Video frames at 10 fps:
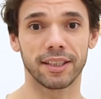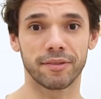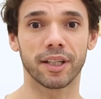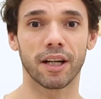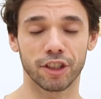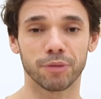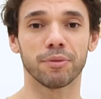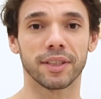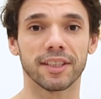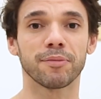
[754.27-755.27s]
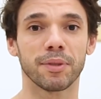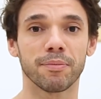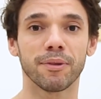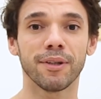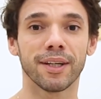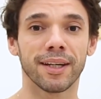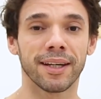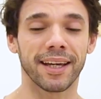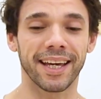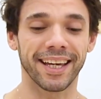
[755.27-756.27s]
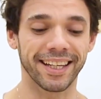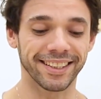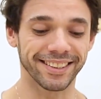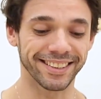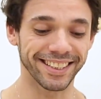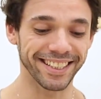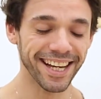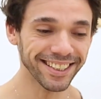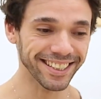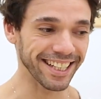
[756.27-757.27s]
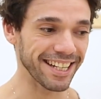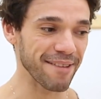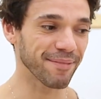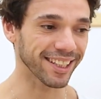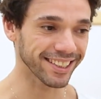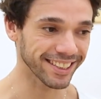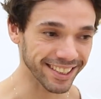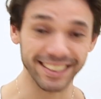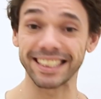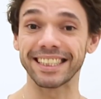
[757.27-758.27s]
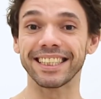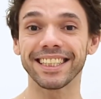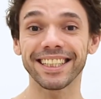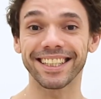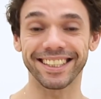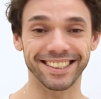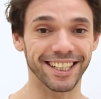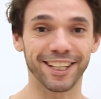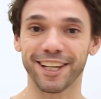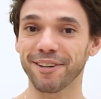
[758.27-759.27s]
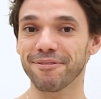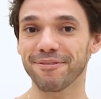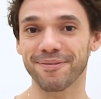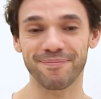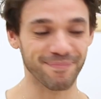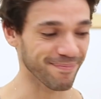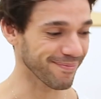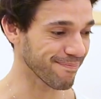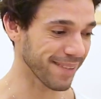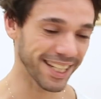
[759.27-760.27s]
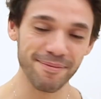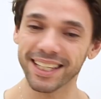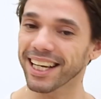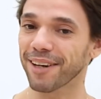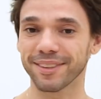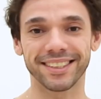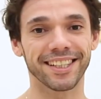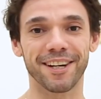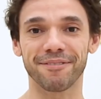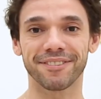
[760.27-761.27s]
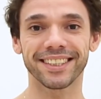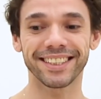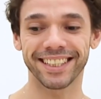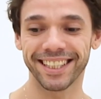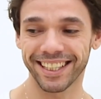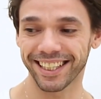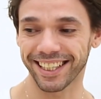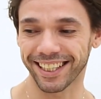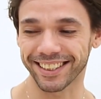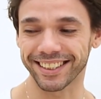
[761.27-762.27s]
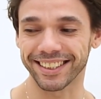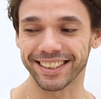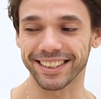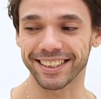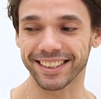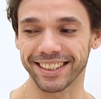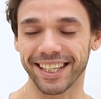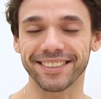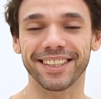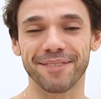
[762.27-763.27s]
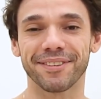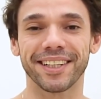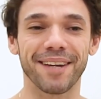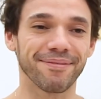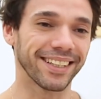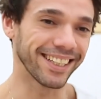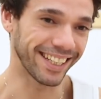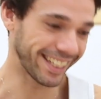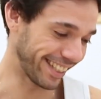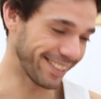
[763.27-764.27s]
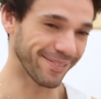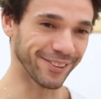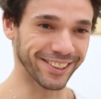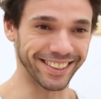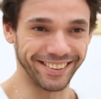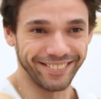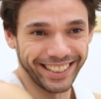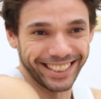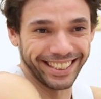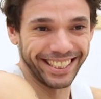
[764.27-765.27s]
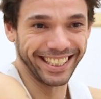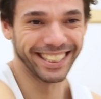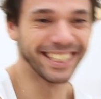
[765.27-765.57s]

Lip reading: It's very hard to bring these people. And yes, and I'm succeeding. It's a lot of many hours in the office. And yeah, I'm very happy. I get emotional, sorry.